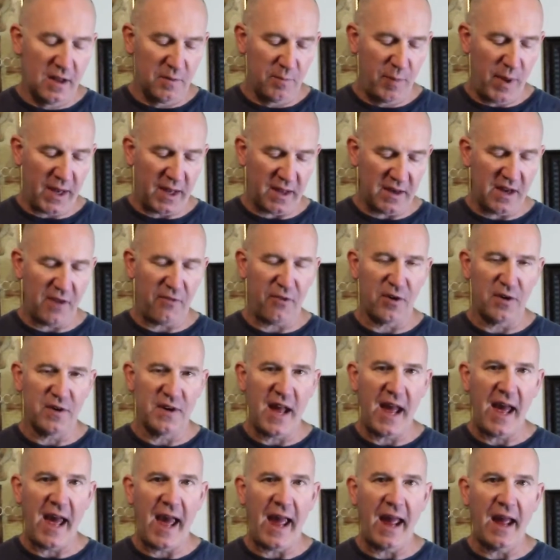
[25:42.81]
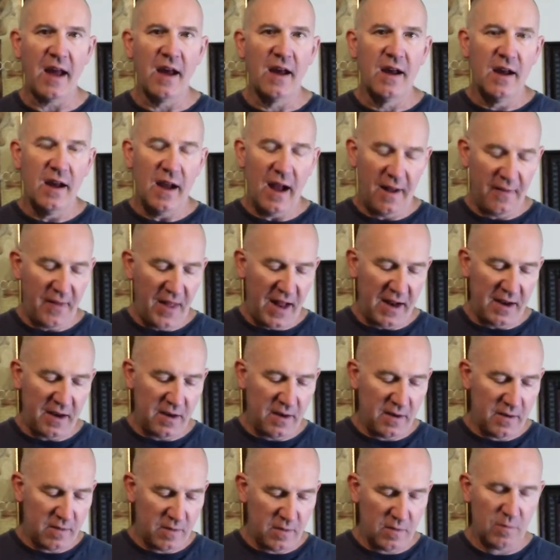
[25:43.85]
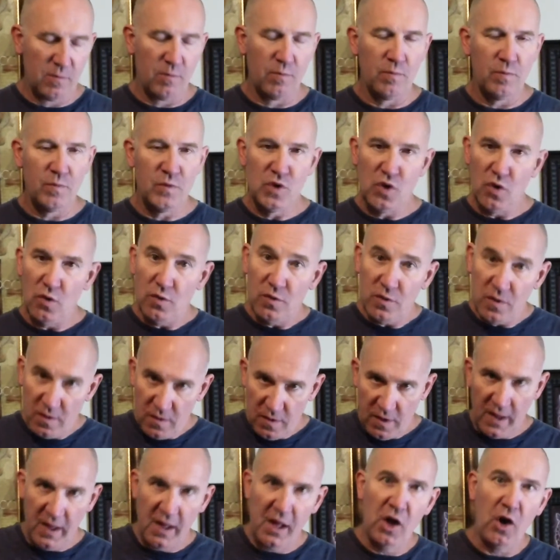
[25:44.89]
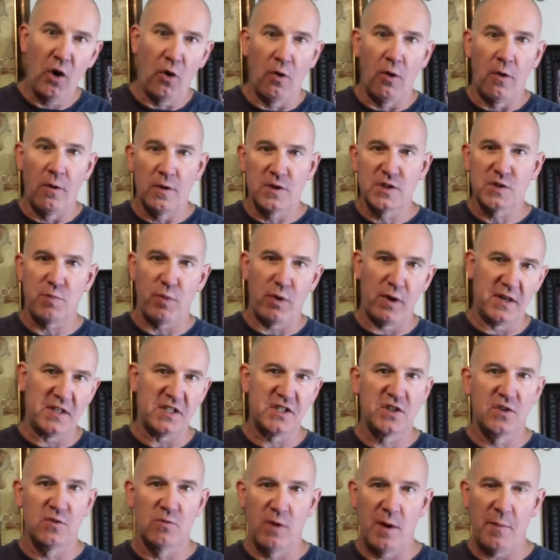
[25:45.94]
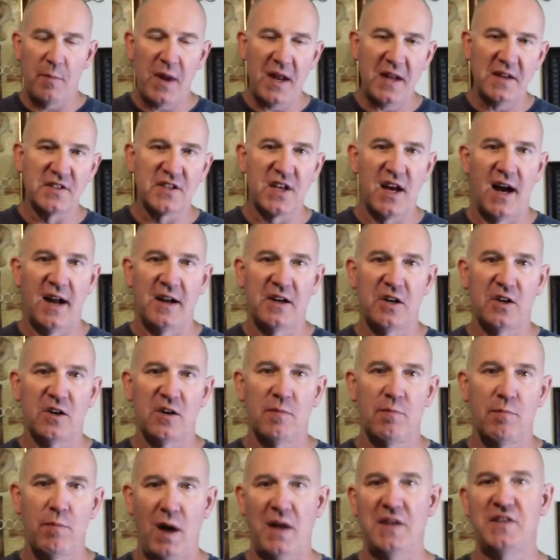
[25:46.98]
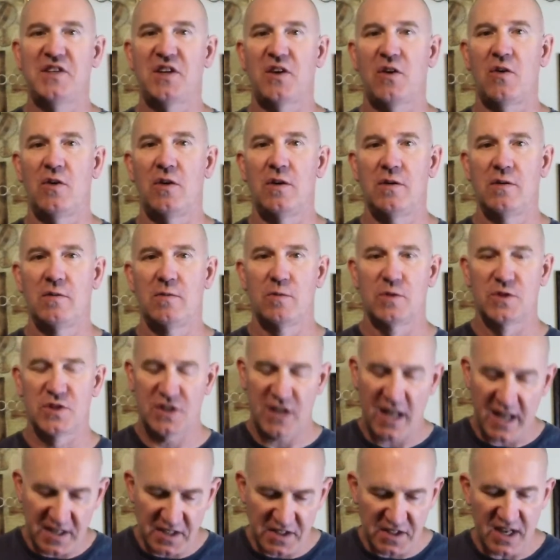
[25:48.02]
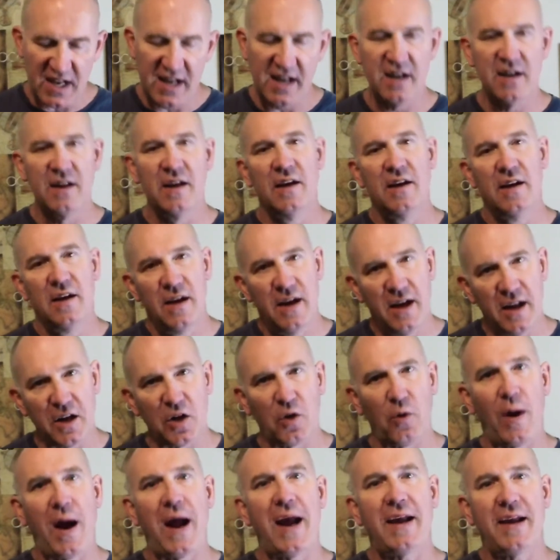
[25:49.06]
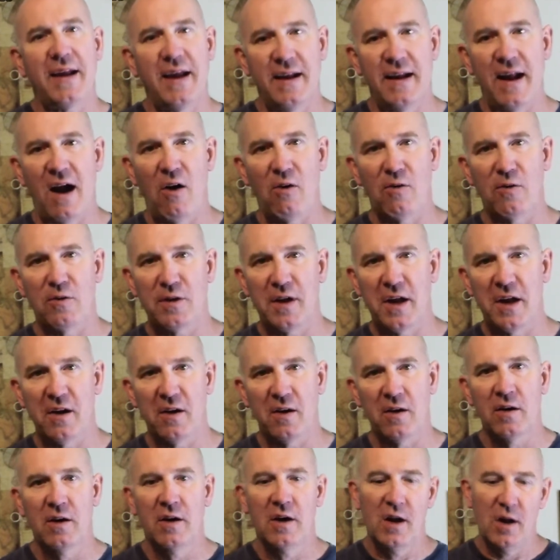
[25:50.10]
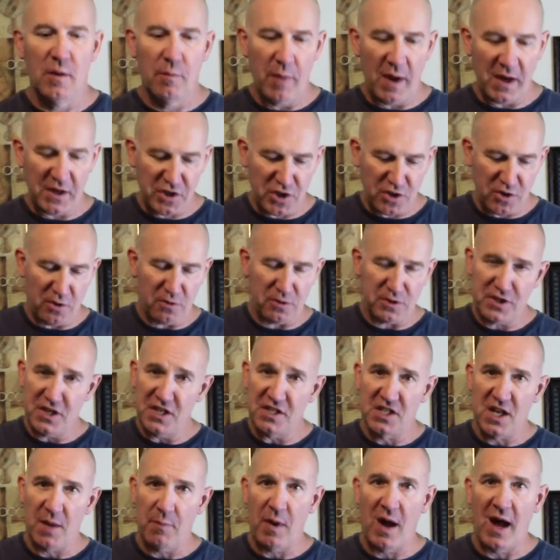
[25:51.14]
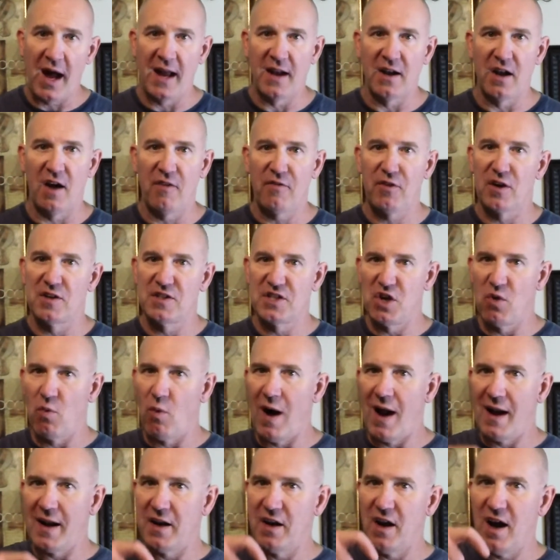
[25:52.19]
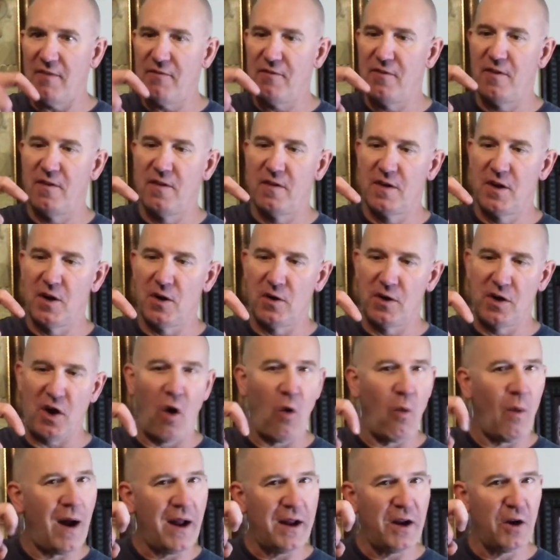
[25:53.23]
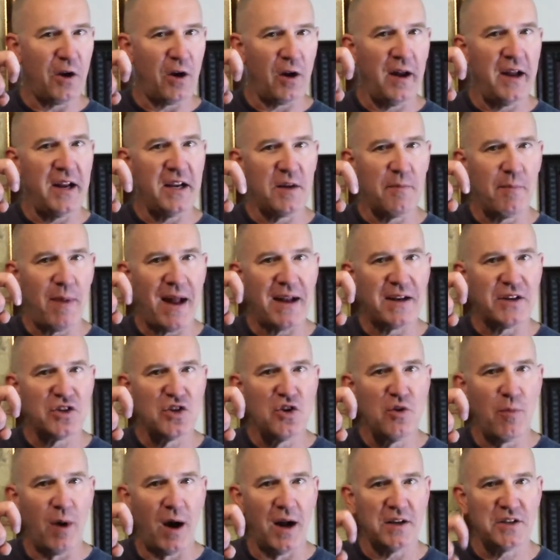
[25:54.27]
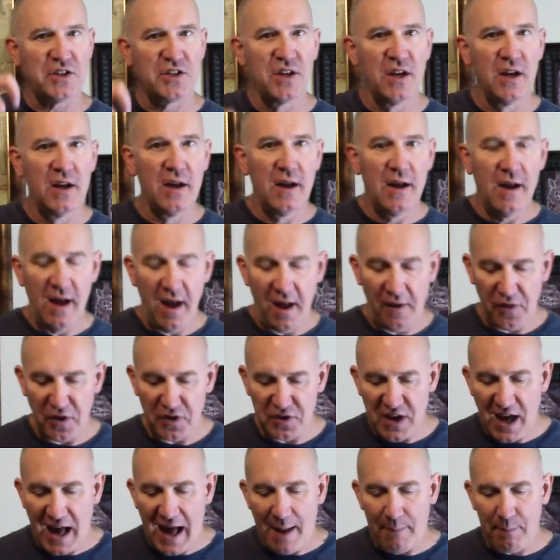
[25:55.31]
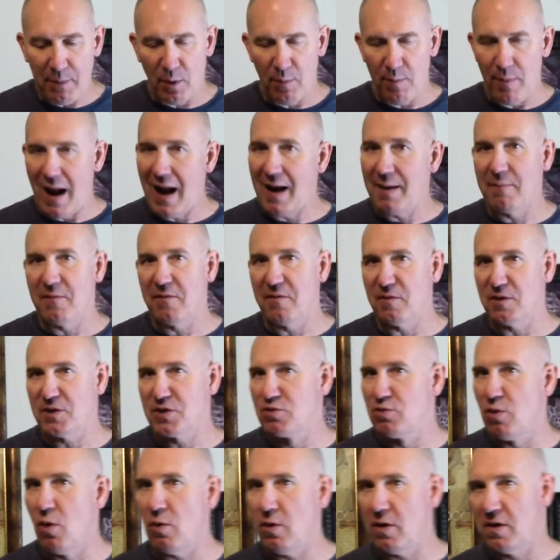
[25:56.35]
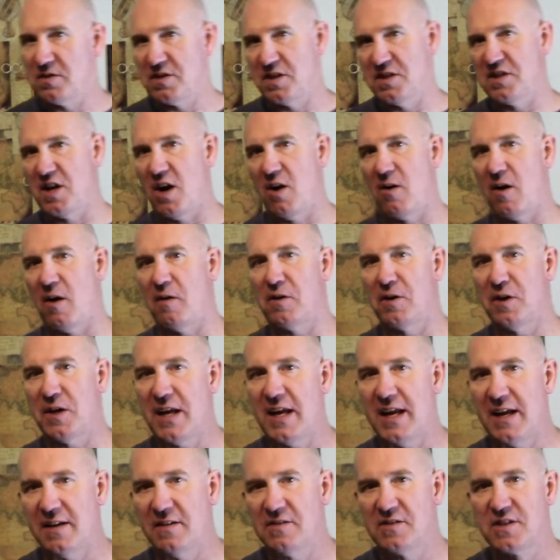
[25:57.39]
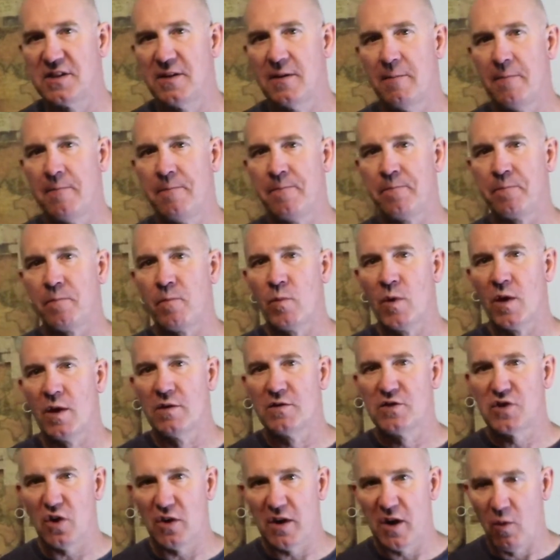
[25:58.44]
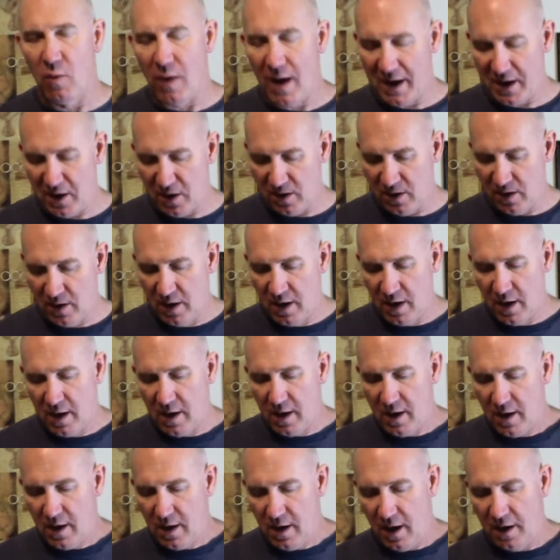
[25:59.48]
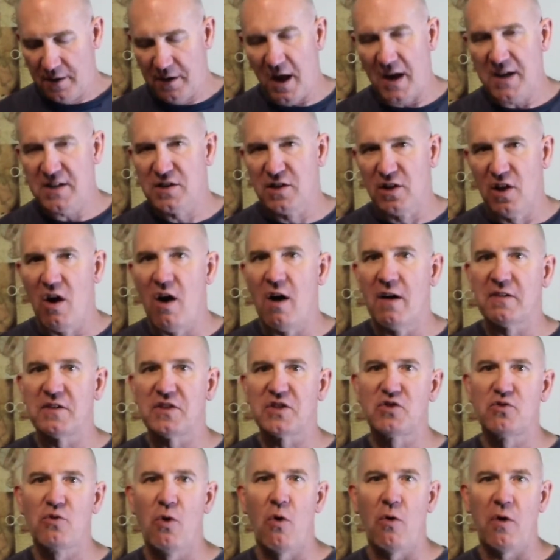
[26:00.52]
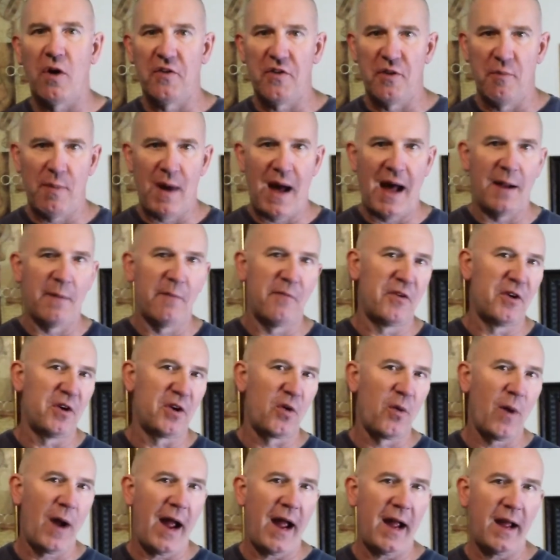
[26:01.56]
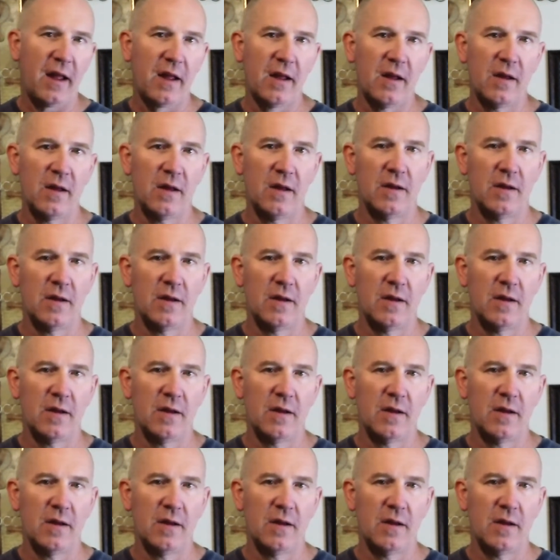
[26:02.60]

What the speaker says: Pick a different day and then do hill sprints repeats on your bicycle. Stay seated and crank, get in harder gear. Make sure your seat's up high enough because you don't want your leg to bend too much at the top or bottom of your stroke because it's hard on your knees. So you want a nice long stroke at the bottom of your crank.